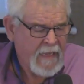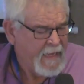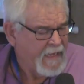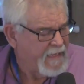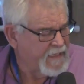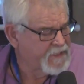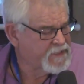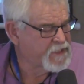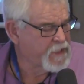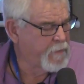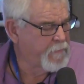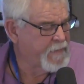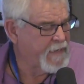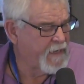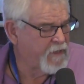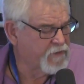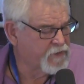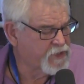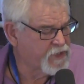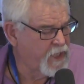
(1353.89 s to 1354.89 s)
As some
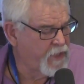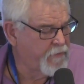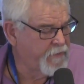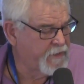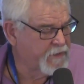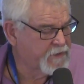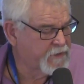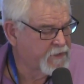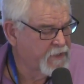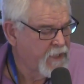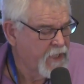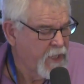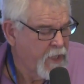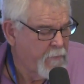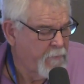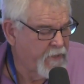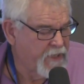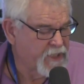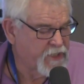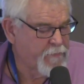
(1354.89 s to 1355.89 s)
count slowness,
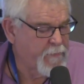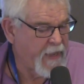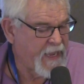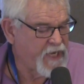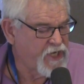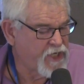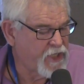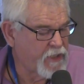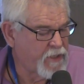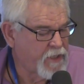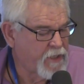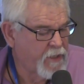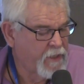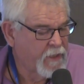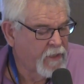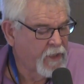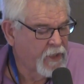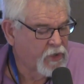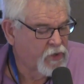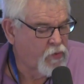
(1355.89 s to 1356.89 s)
but is patient
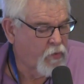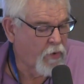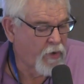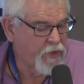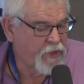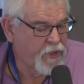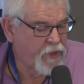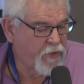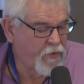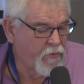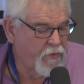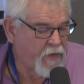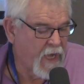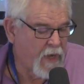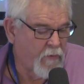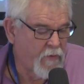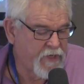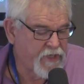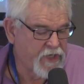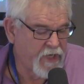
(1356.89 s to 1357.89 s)
toward you,
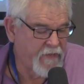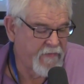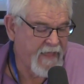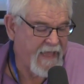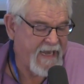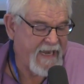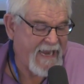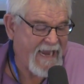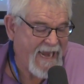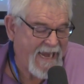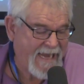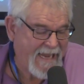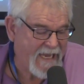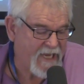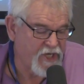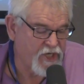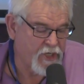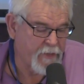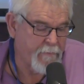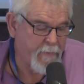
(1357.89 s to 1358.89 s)
not wishing that any
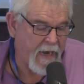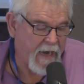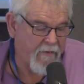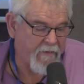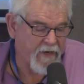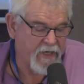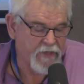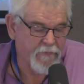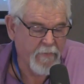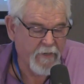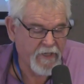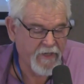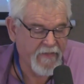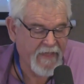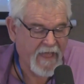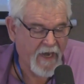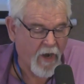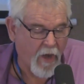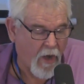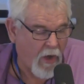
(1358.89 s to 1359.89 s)
should perish, but
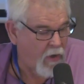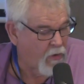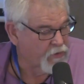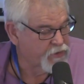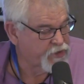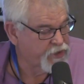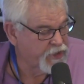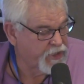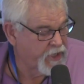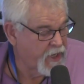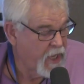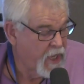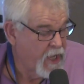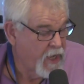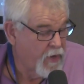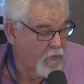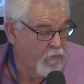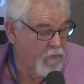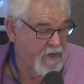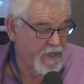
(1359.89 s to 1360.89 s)
that all should
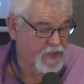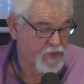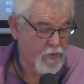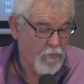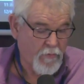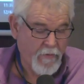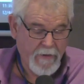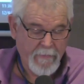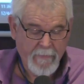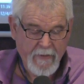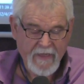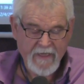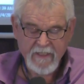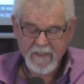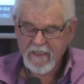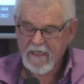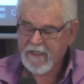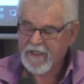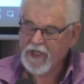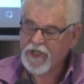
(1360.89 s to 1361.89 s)
reach
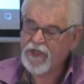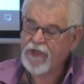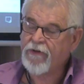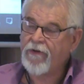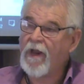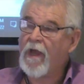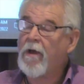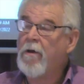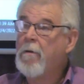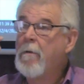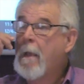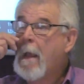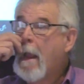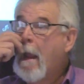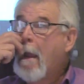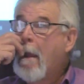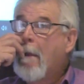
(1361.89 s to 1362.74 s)
repentance. Did you know?